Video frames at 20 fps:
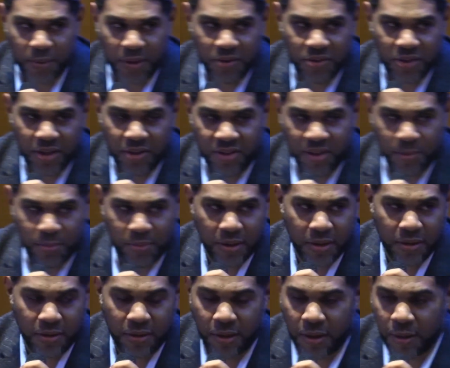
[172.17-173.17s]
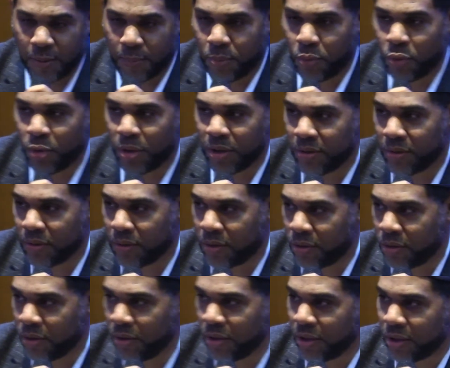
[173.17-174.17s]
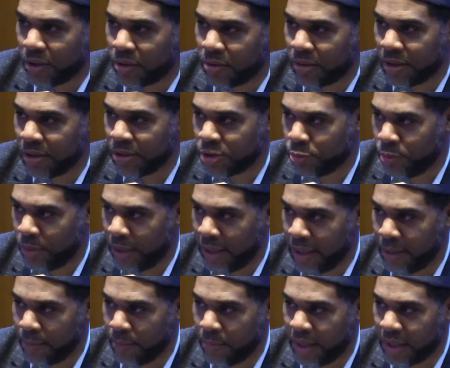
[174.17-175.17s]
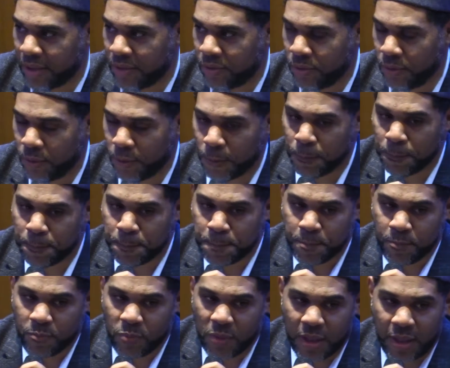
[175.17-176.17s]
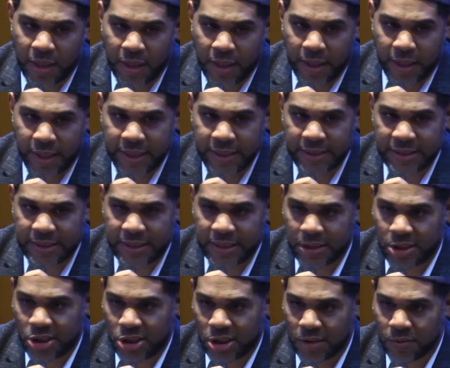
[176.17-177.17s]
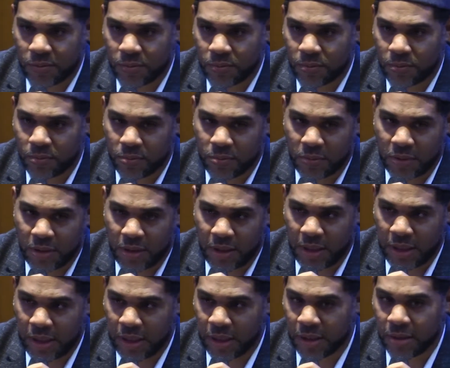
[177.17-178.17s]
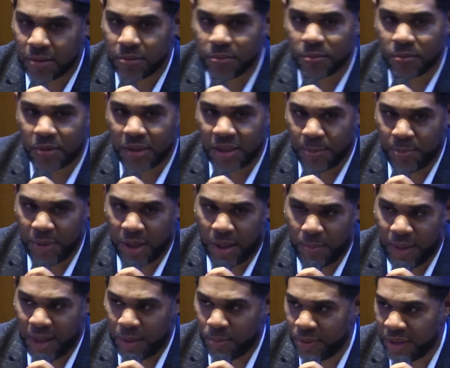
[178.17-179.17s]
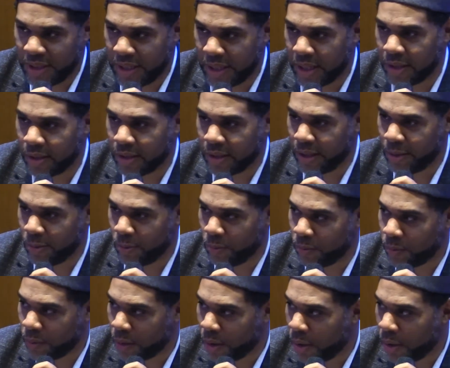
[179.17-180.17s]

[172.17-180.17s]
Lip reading: he said something important earlier as relating back to intention, niyyah, and